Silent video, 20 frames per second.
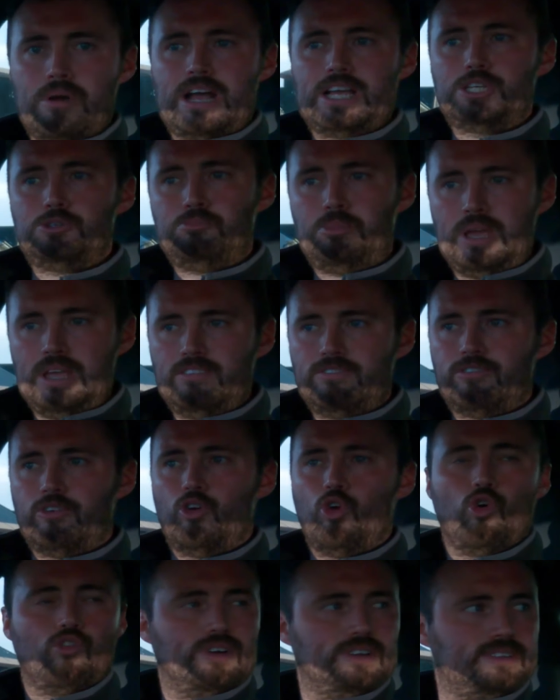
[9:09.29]
of speed for
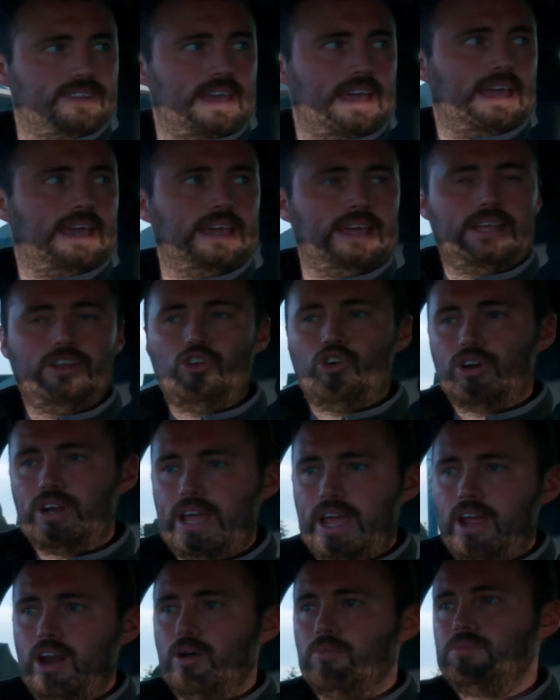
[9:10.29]
overtaking or
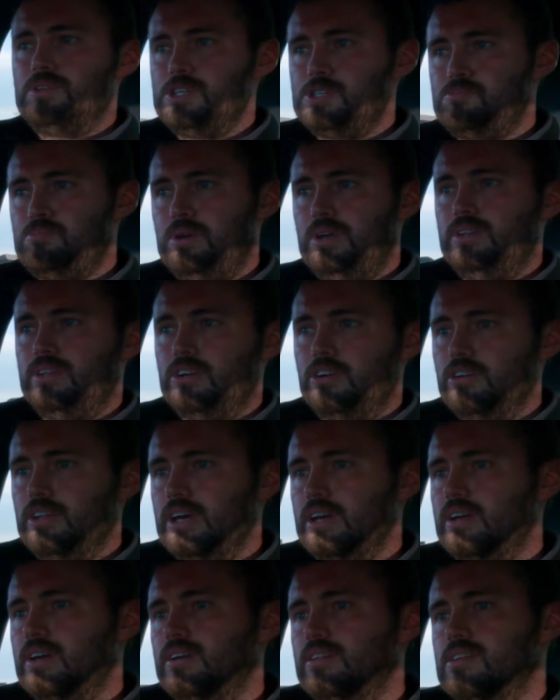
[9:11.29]
getting up to speed and all
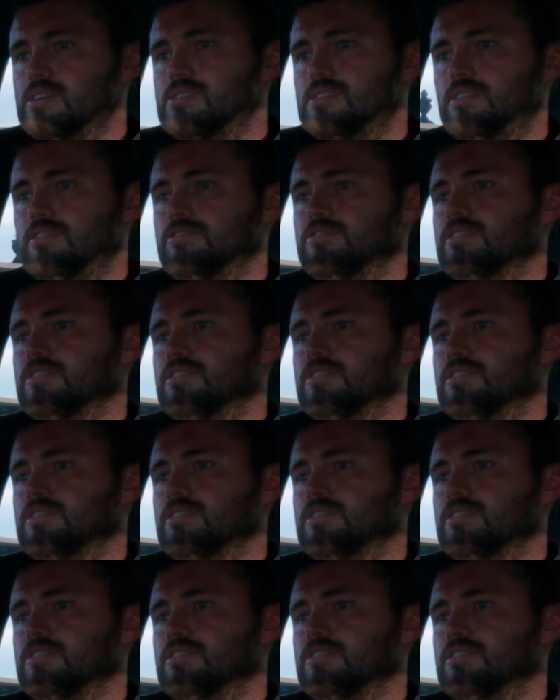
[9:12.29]
that kind of stuff.